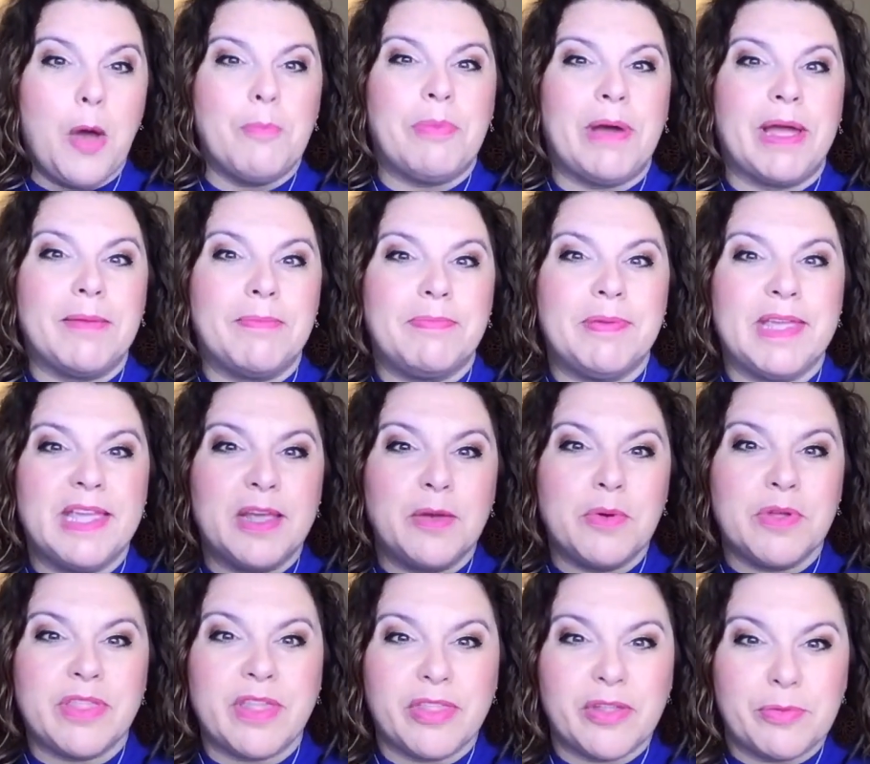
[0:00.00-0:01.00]
by being
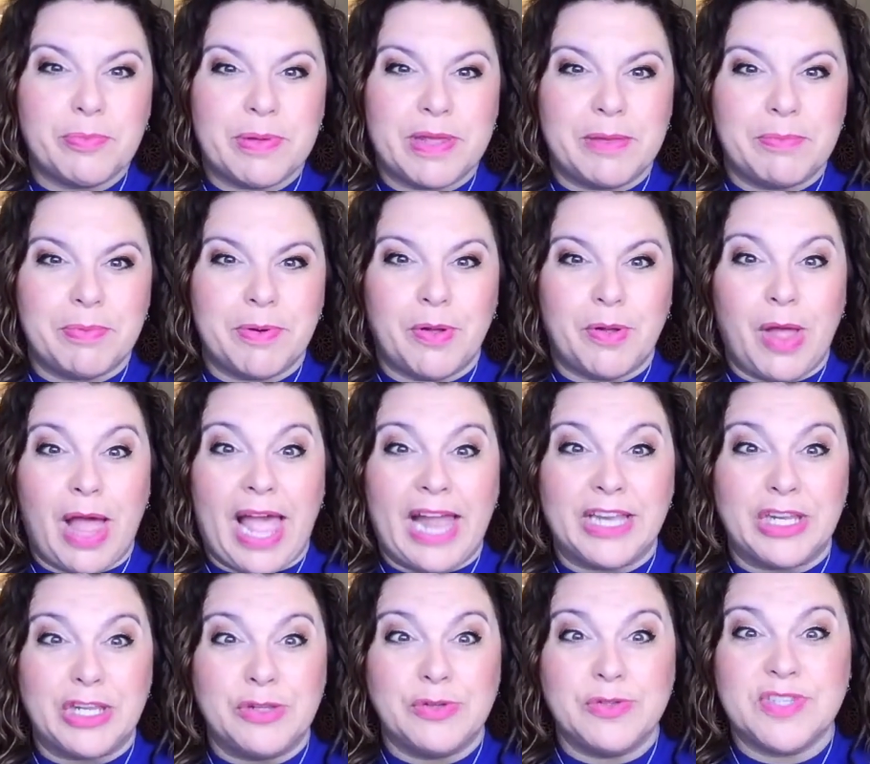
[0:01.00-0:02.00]
with other people
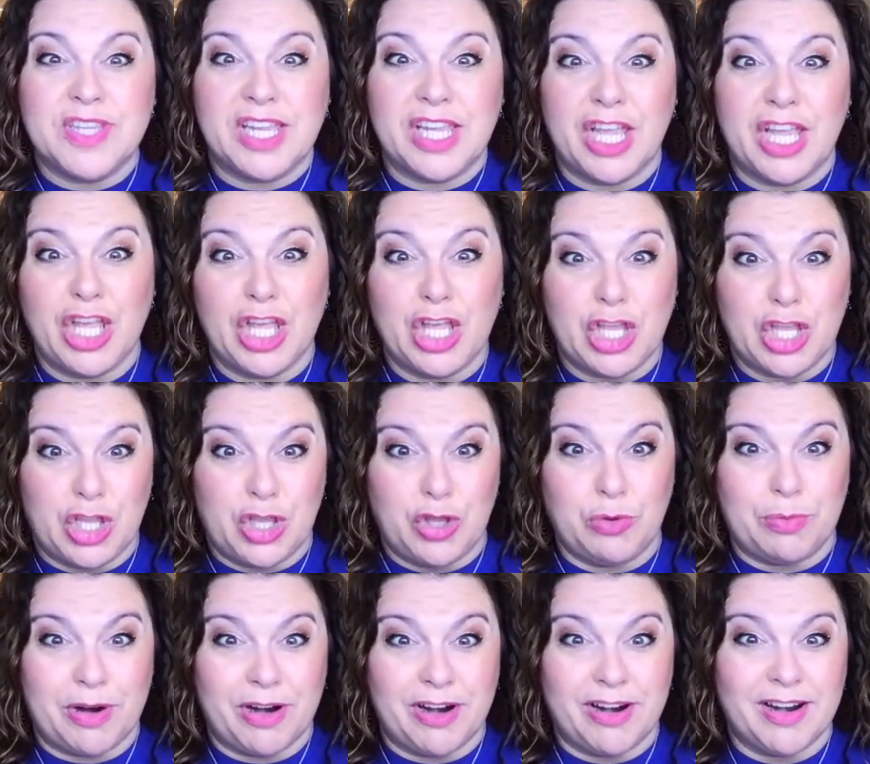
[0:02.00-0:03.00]
and using
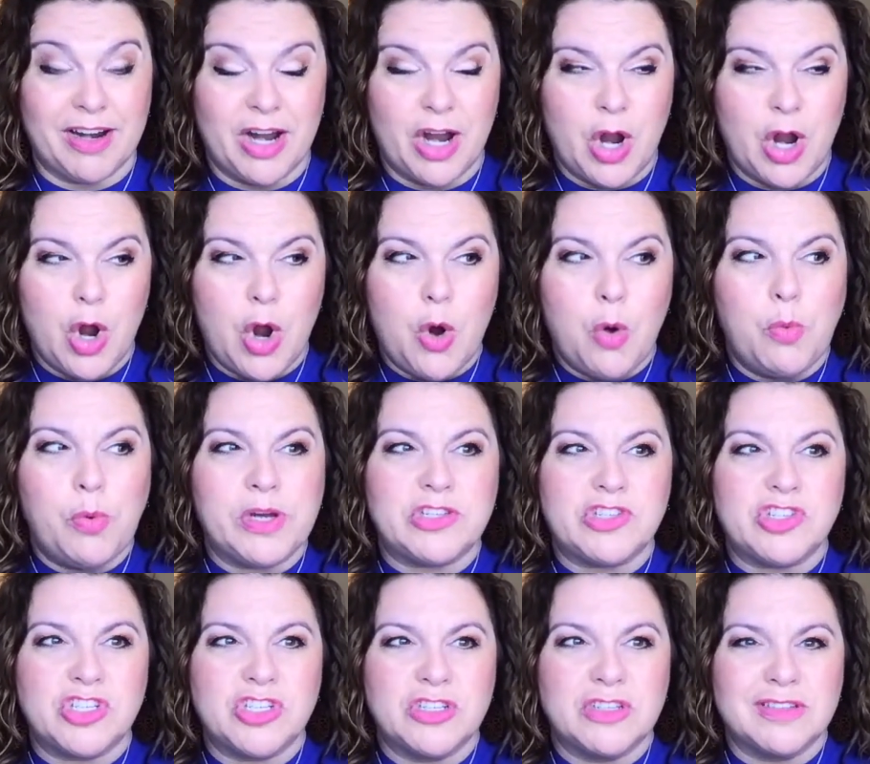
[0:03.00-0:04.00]
humor,
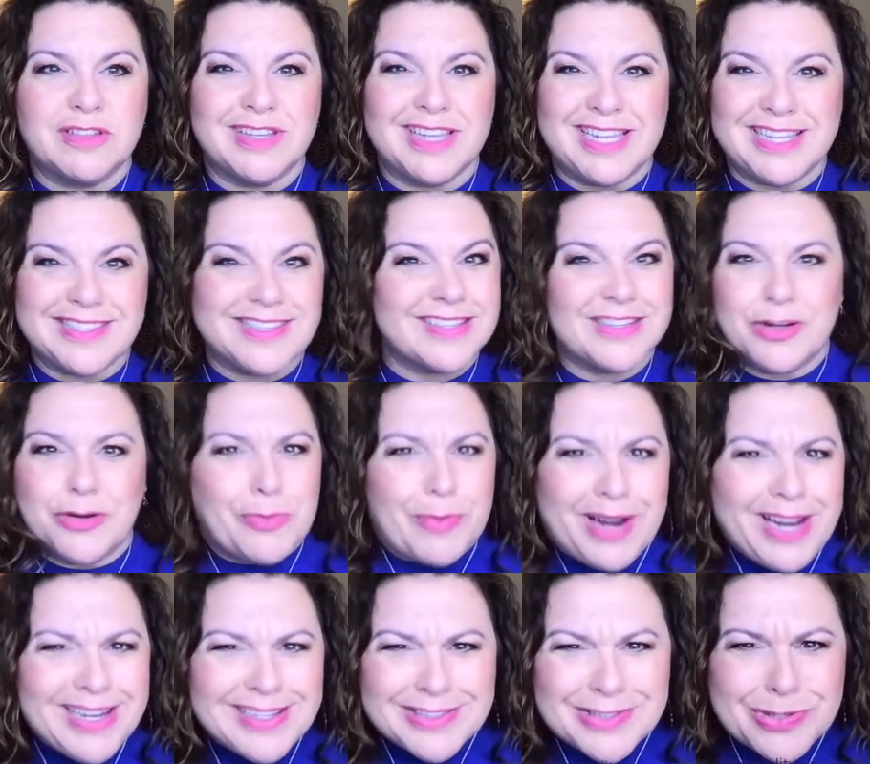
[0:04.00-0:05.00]
which is a
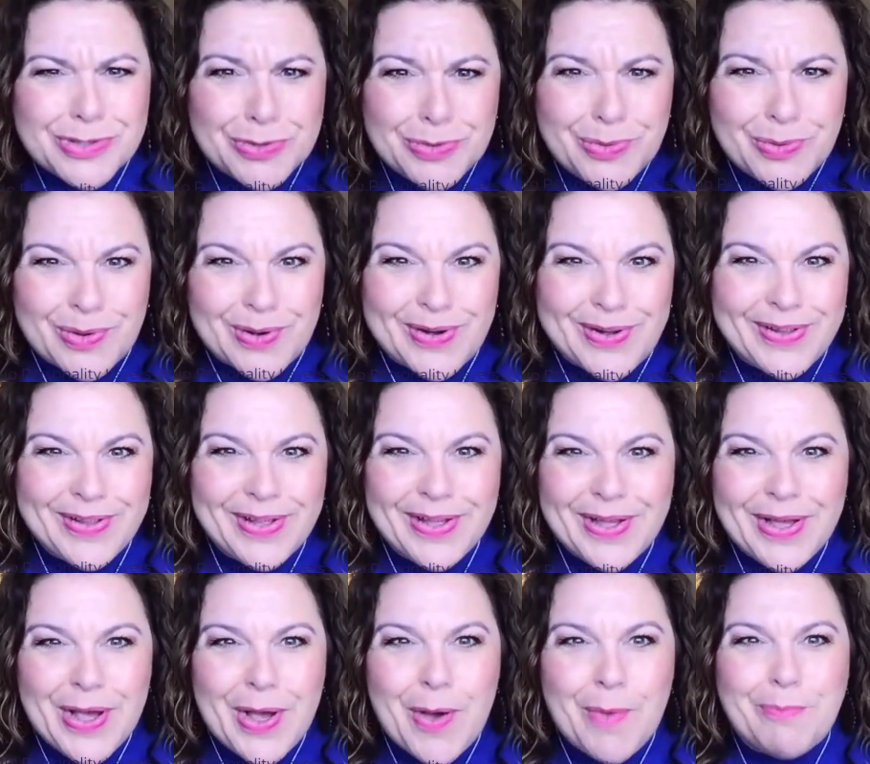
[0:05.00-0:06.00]
great tool.
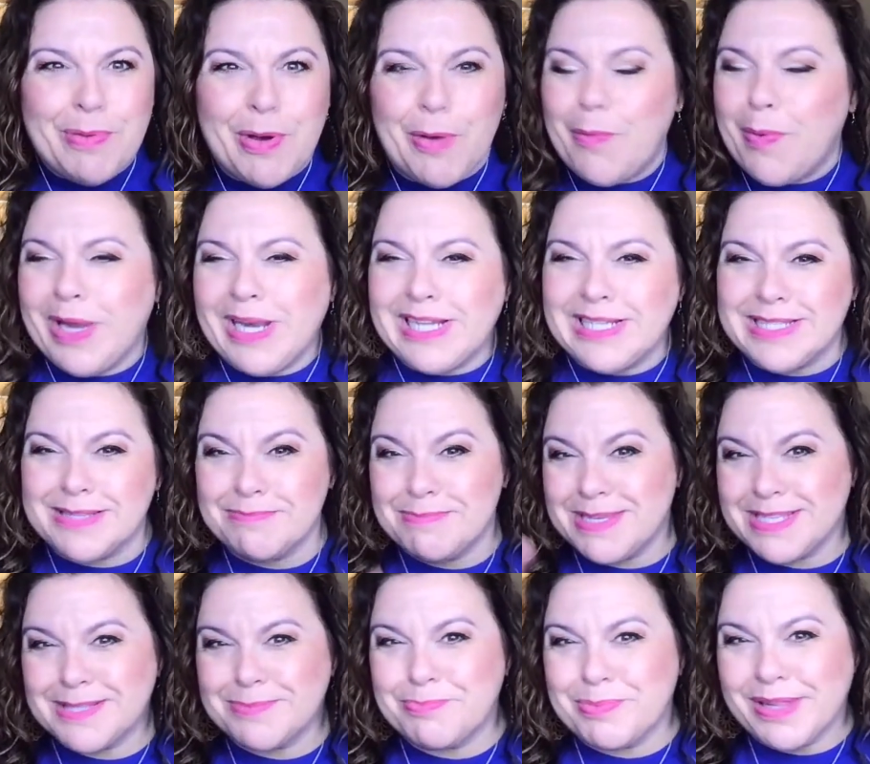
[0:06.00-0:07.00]
But when it's
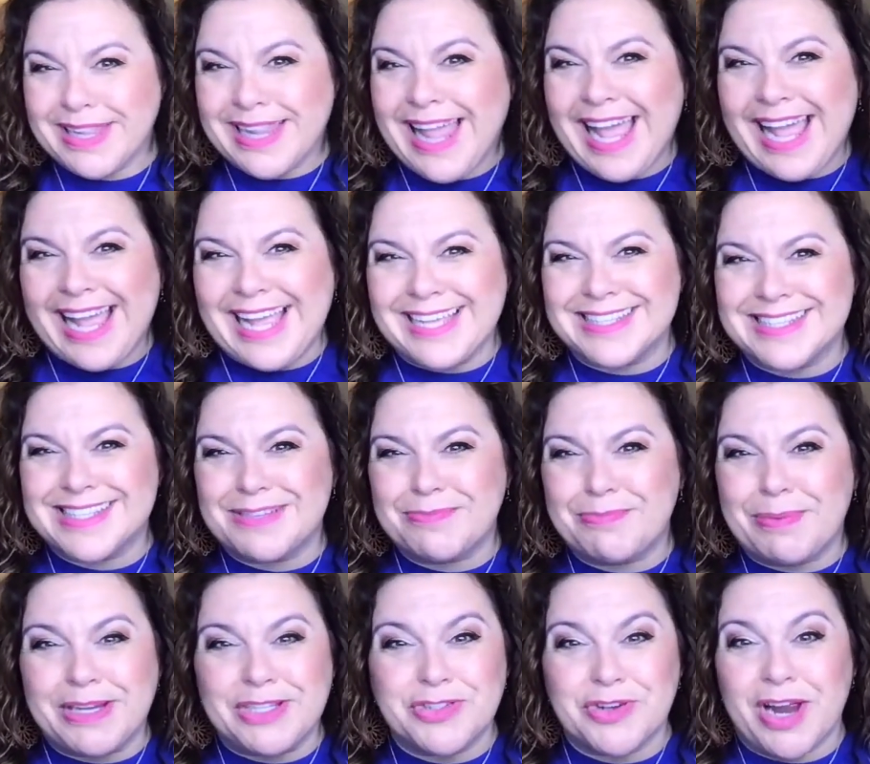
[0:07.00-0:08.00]
misplaced
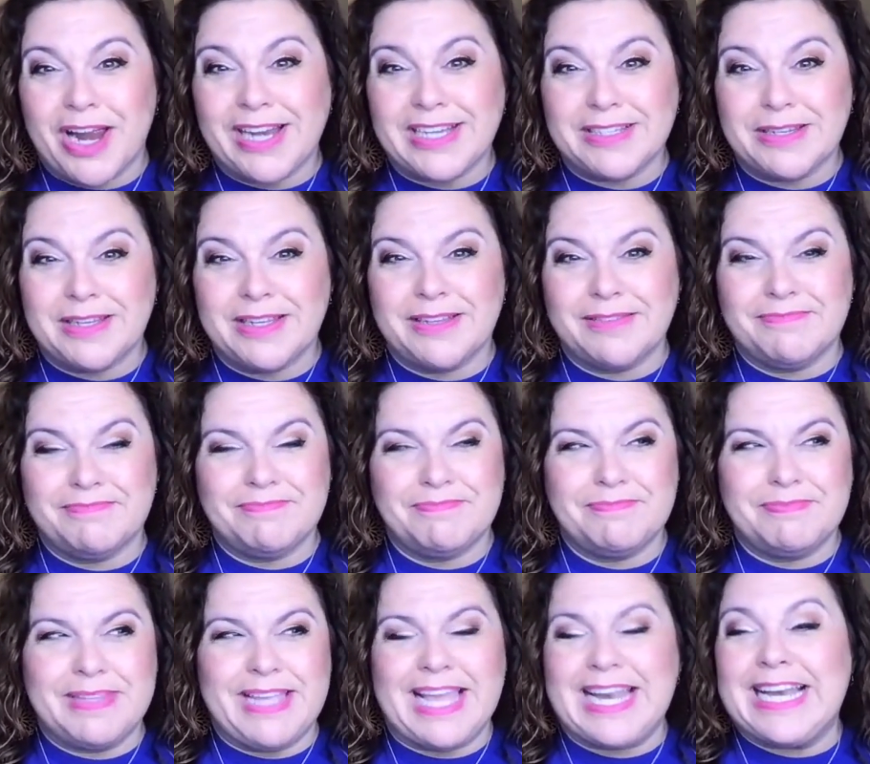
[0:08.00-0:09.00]
by trying to
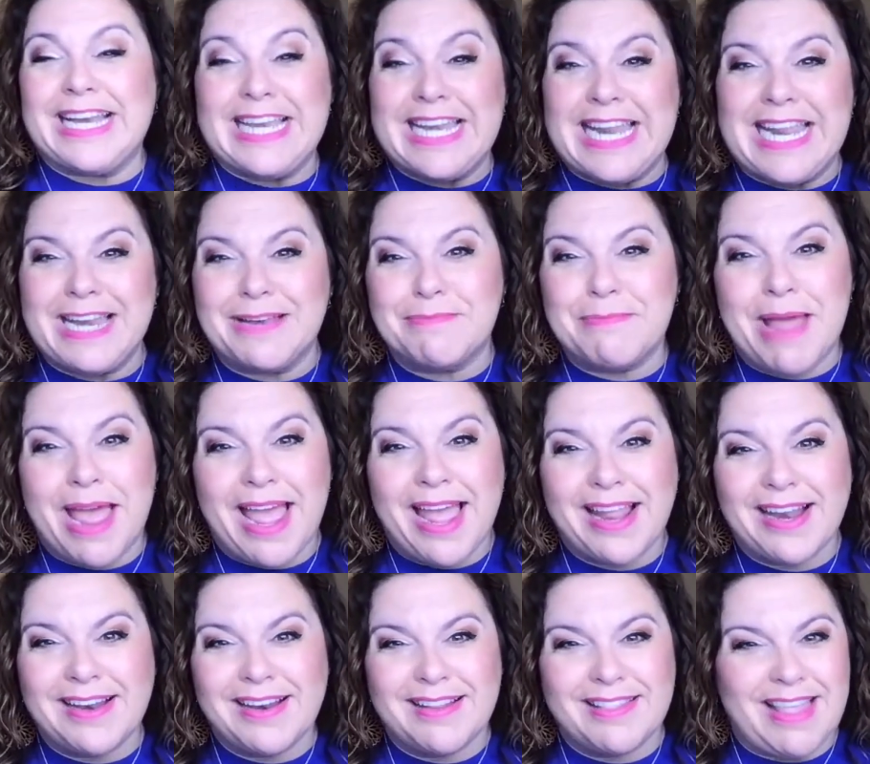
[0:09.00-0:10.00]
get a need
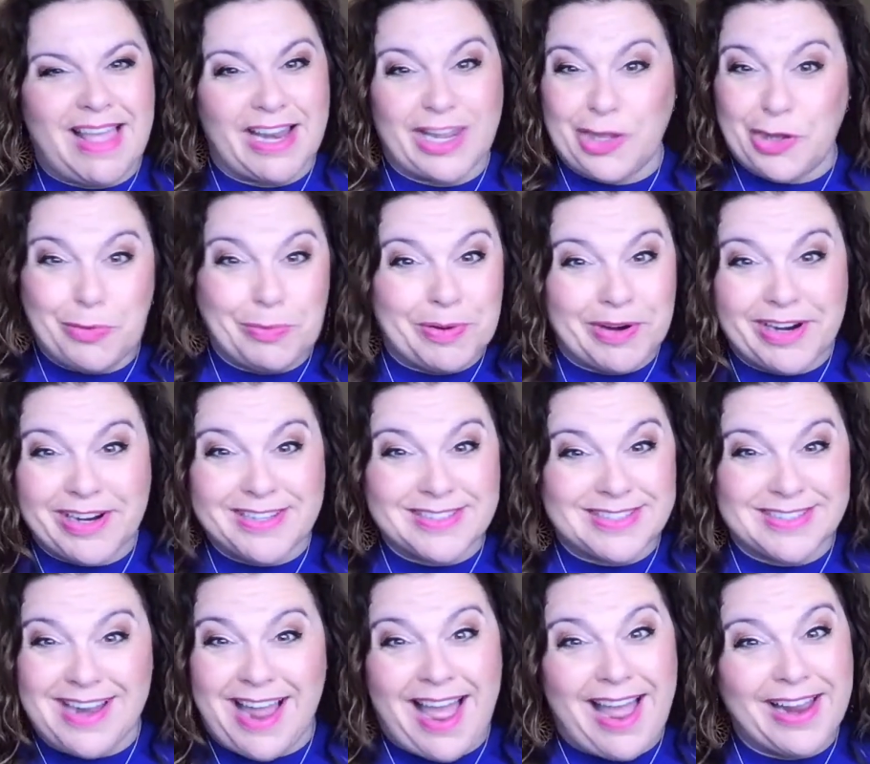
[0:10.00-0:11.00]
met, that humor
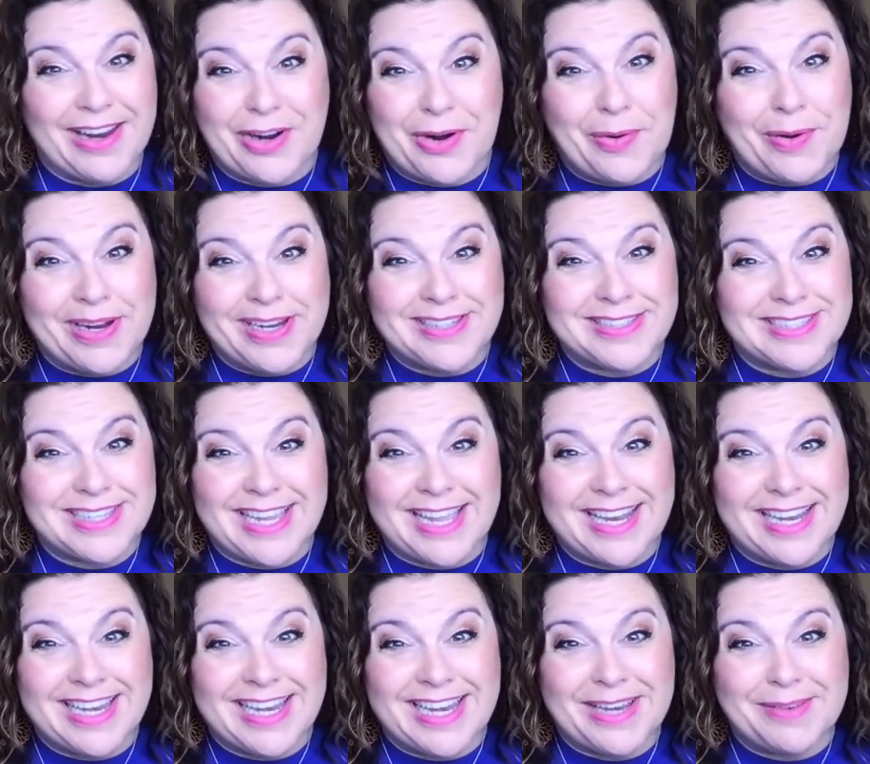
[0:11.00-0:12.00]
is not going to
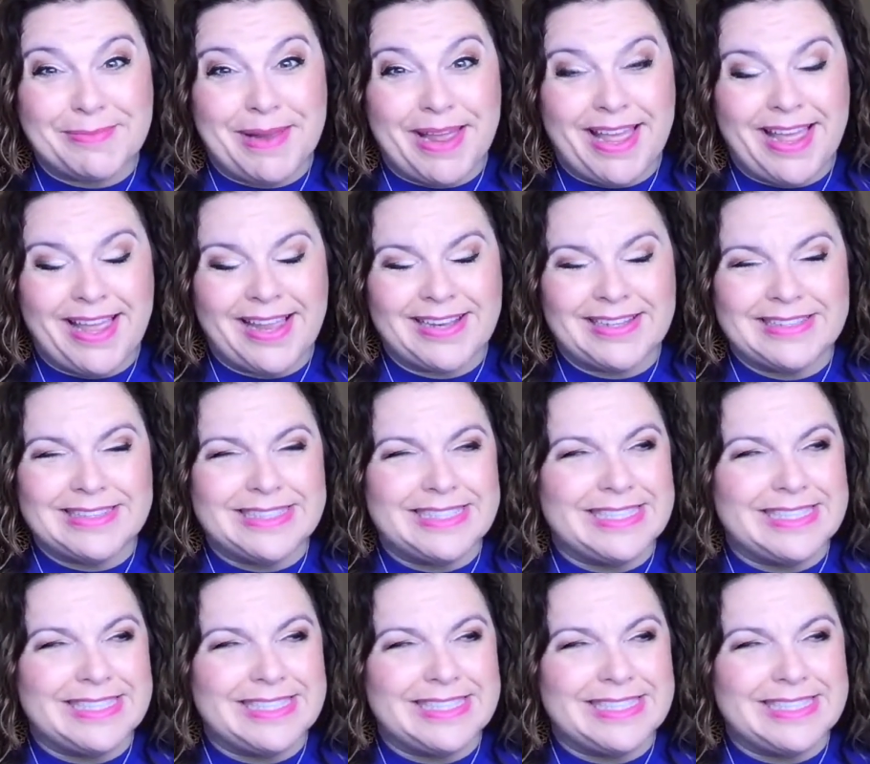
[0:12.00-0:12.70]
get a need met,